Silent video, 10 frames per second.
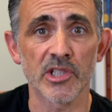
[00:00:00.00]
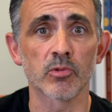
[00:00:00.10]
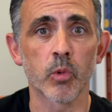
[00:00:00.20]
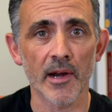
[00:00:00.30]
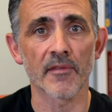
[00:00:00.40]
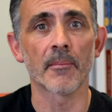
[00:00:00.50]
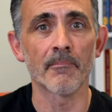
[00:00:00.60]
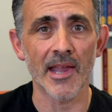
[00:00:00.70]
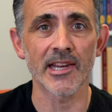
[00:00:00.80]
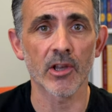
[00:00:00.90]
which is one of the
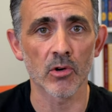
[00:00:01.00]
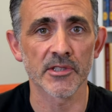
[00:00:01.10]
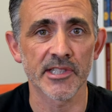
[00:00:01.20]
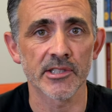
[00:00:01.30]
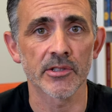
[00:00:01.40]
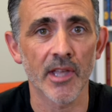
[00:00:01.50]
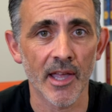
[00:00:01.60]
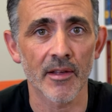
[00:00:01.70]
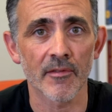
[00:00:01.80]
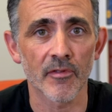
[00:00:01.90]
many courses you
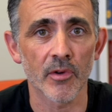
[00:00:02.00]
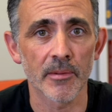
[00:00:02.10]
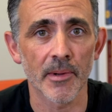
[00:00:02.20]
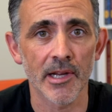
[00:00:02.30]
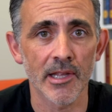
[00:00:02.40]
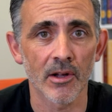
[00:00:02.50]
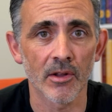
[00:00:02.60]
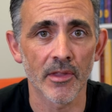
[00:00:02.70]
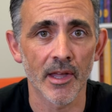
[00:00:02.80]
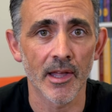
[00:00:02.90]
get for your money
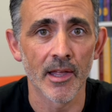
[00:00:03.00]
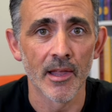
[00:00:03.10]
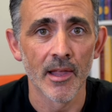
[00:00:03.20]
on there.